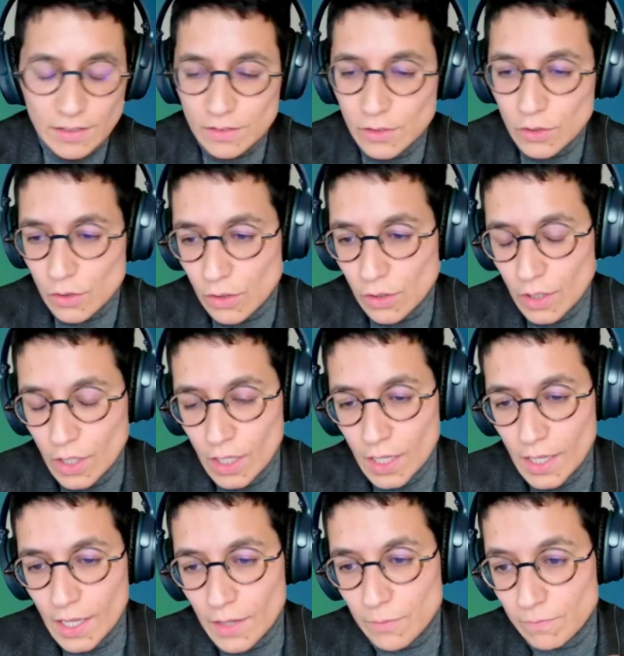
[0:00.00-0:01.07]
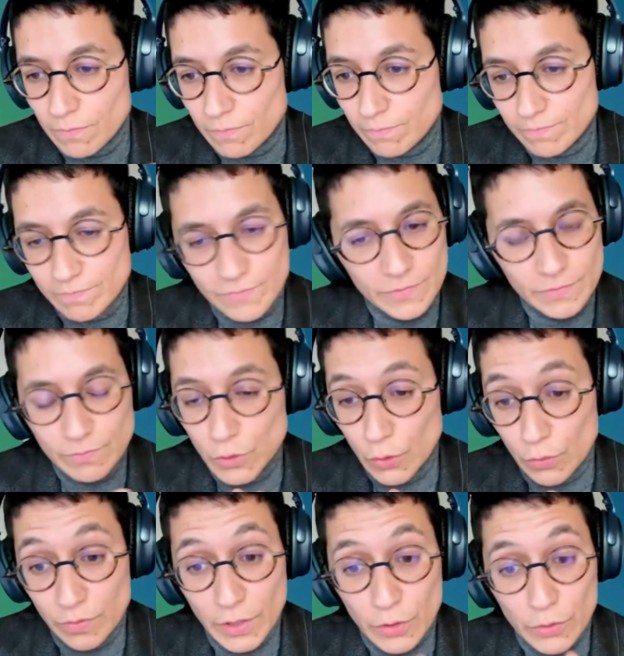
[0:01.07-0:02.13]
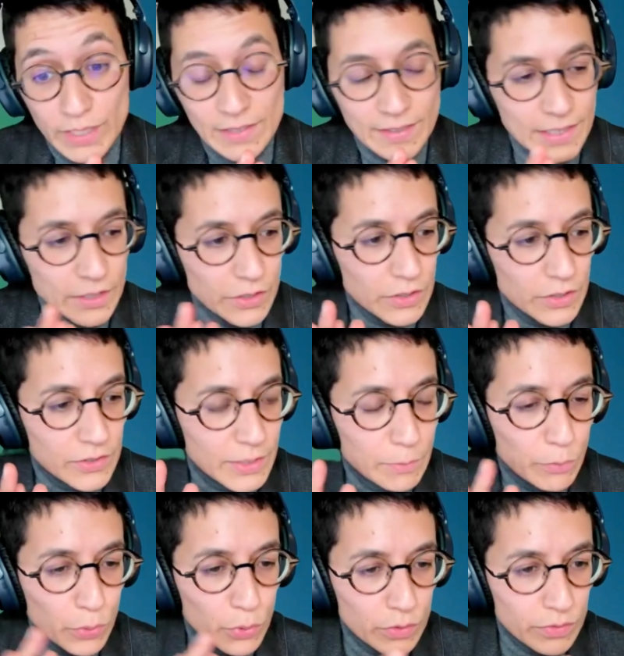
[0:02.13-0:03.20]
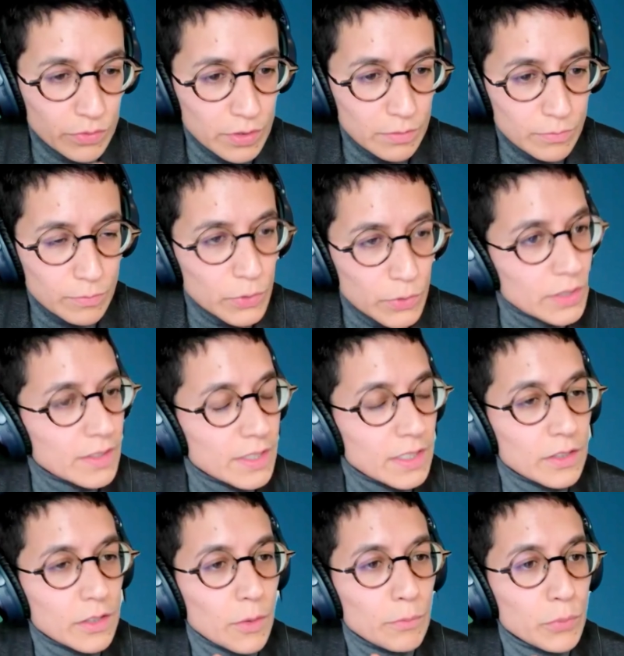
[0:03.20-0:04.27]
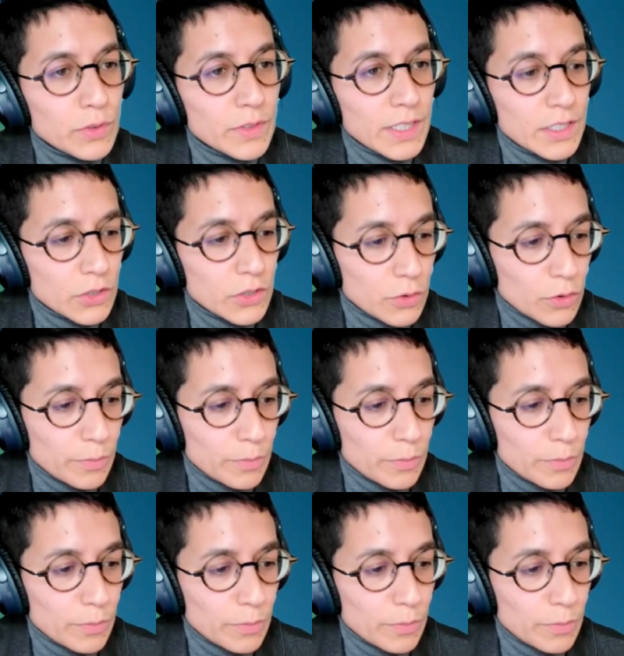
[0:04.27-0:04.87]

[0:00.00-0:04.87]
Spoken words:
the very serious improvements in computational